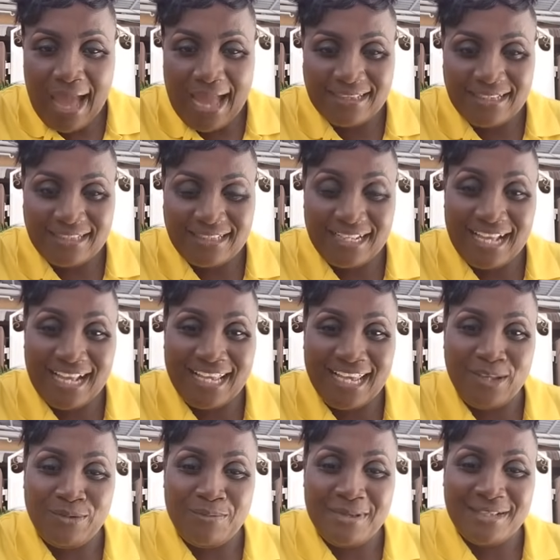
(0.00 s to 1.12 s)
Auntie, sing
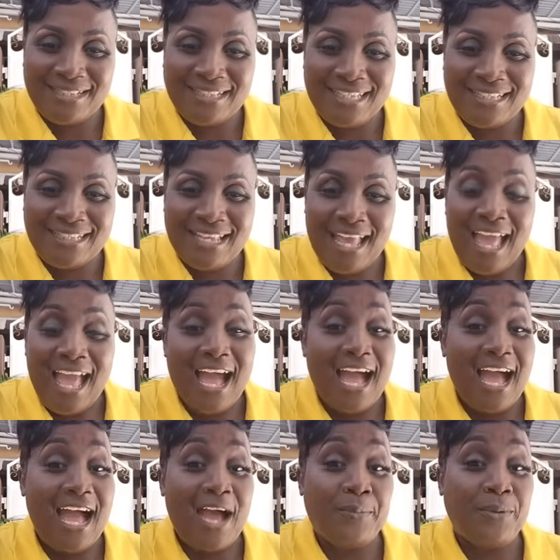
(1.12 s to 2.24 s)
again, we miss it.
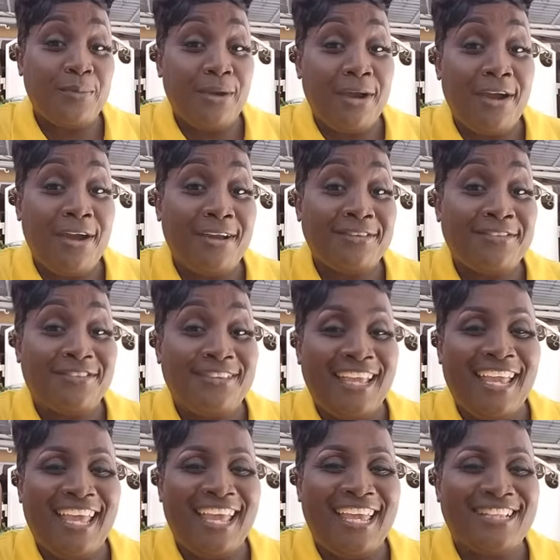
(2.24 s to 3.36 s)
Happy
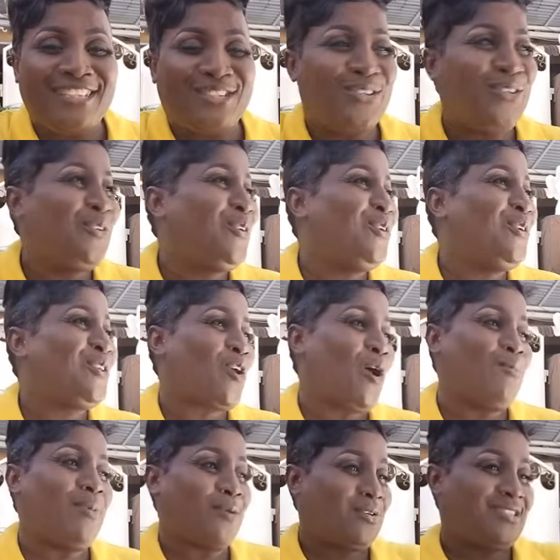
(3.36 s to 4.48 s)
birthday to you.
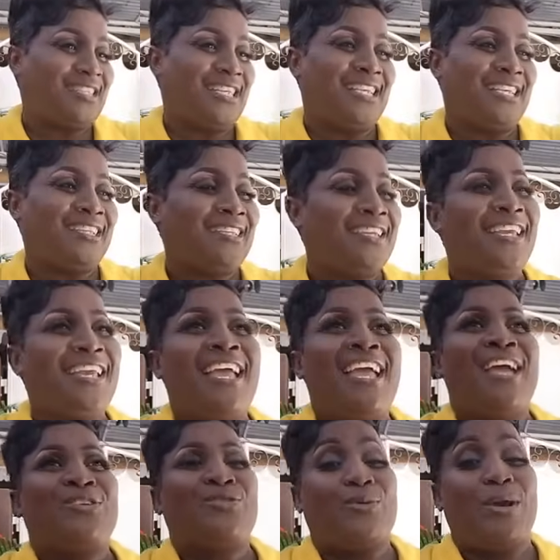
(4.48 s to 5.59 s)
Come back to sing.
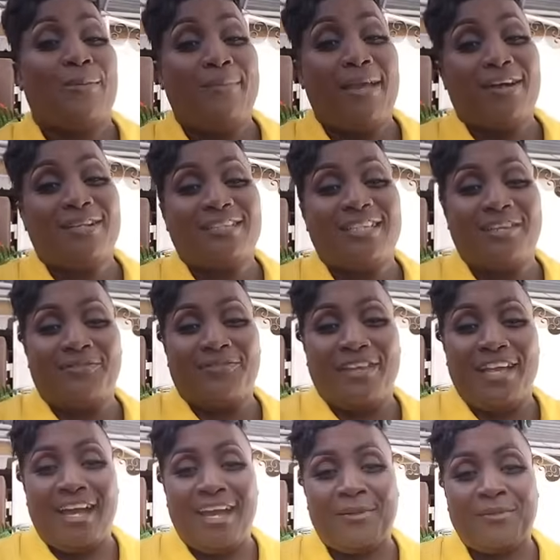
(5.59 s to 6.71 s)
She will make us sing for
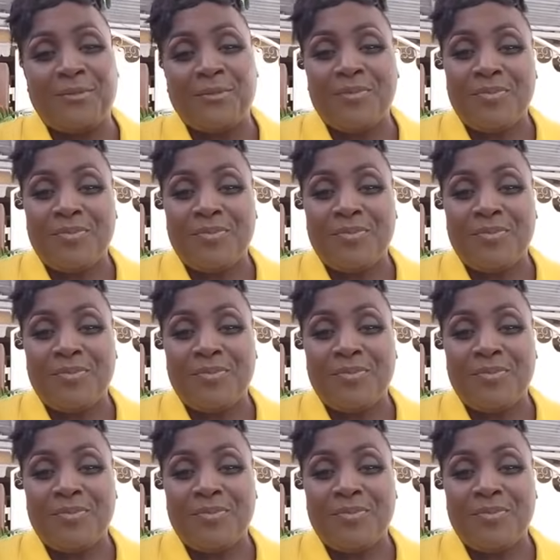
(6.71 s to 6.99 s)
you.